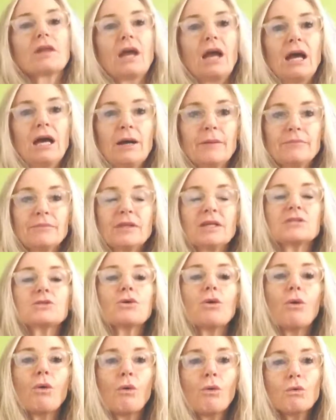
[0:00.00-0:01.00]
It's
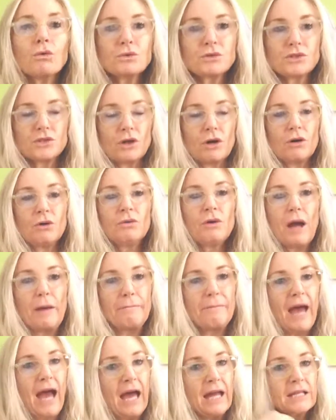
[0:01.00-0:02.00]
also a
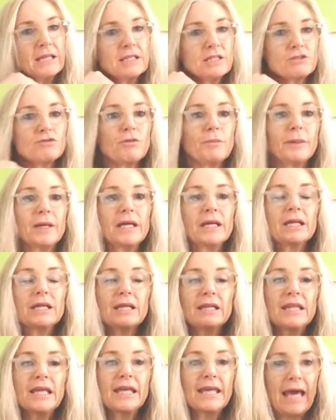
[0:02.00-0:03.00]
pattern that's repeated
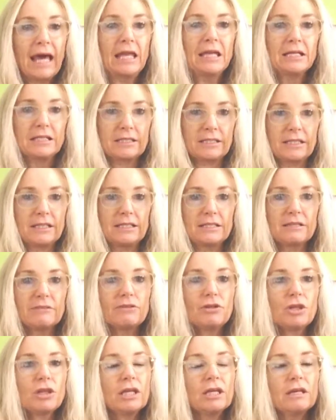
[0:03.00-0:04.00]
in the galaxies. If
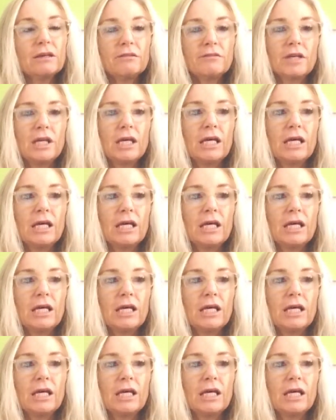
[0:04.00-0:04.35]
you think of,